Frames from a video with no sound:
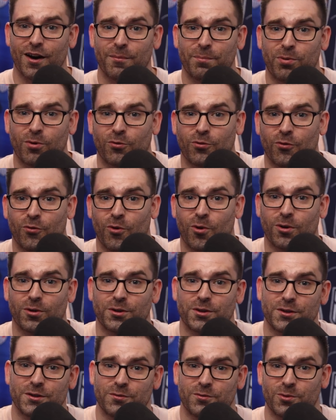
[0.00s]
por favor,
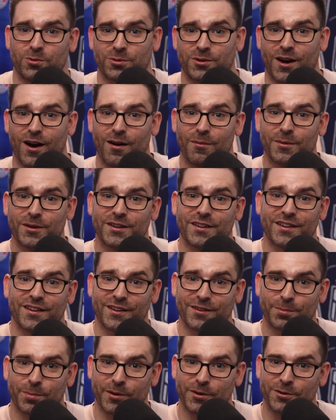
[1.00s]
leave un comment en
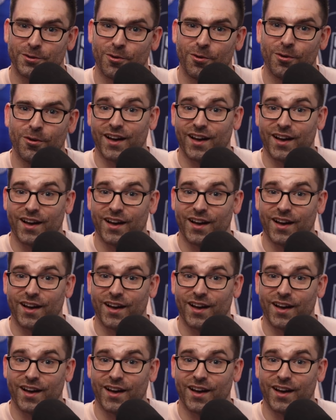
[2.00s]
español.